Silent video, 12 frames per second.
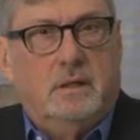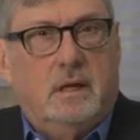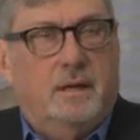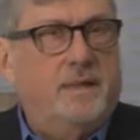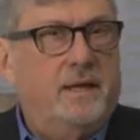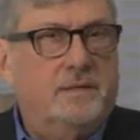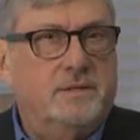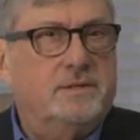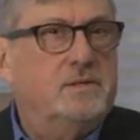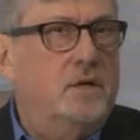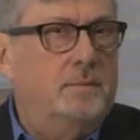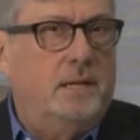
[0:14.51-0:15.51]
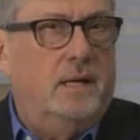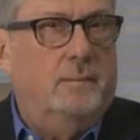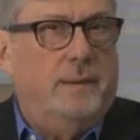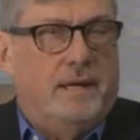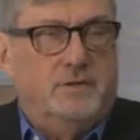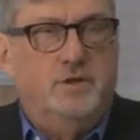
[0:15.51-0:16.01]
I think this is going to be in
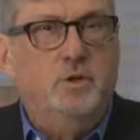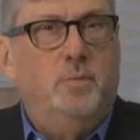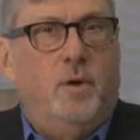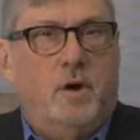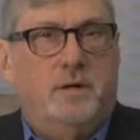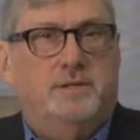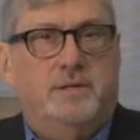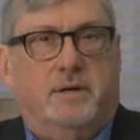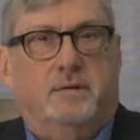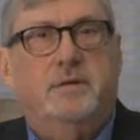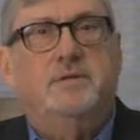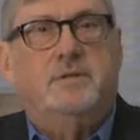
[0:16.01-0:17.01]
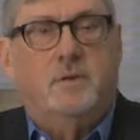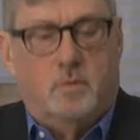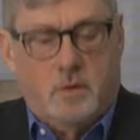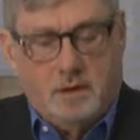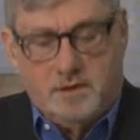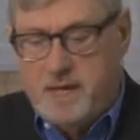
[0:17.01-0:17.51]
about a two-part series, so
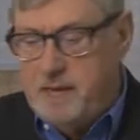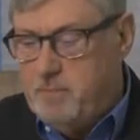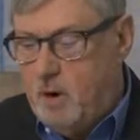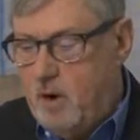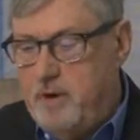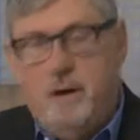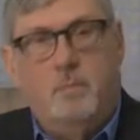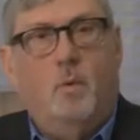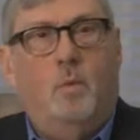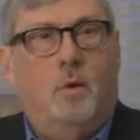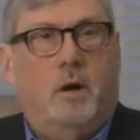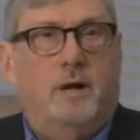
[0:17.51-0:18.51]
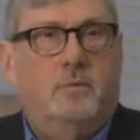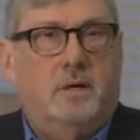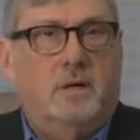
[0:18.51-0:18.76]
we're going to take part number one.